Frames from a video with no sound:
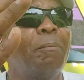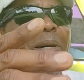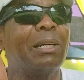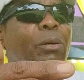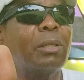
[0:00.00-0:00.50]

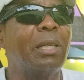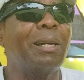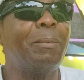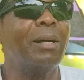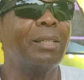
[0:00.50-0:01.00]
But the good thing
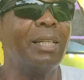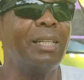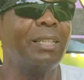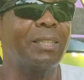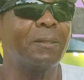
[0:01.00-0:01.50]
about it
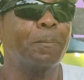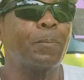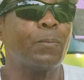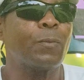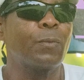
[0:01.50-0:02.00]
is,
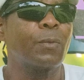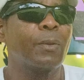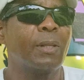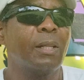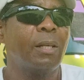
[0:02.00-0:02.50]

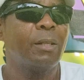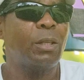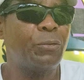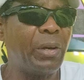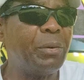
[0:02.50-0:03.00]

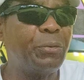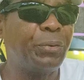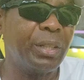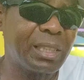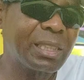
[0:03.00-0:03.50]
the very
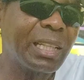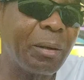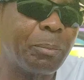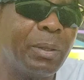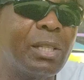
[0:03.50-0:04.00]
first
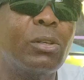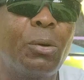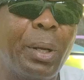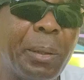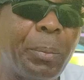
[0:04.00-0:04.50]
step is
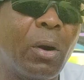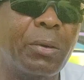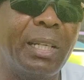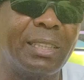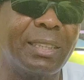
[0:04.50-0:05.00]
already
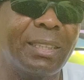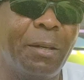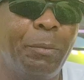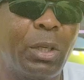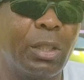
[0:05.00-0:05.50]
progress,
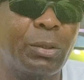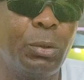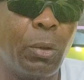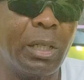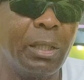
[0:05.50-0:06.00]
because
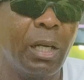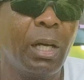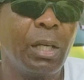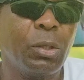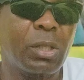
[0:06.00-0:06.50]

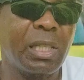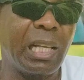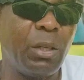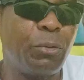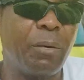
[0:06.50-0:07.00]
you're
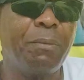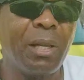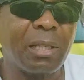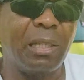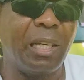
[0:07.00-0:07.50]
starting from
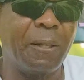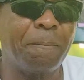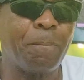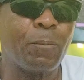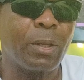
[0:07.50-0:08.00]

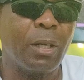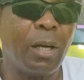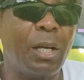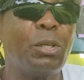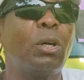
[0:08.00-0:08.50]
nothing
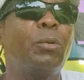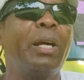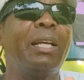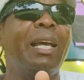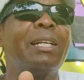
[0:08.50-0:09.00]
and you're
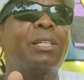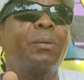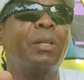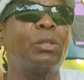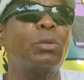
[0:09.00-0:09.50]
already
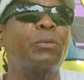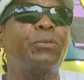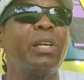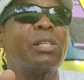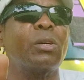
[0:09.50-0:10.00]
entering into the
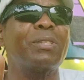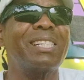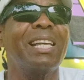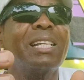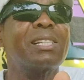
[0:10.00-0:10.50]
phase of
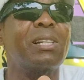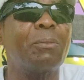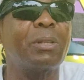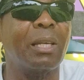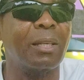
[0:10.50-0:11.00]
seeing
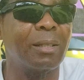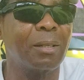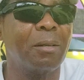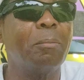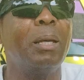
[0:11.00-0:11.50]
something
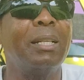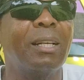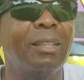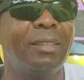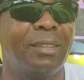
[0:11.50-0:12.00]
being
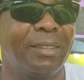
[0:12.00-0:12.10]
done.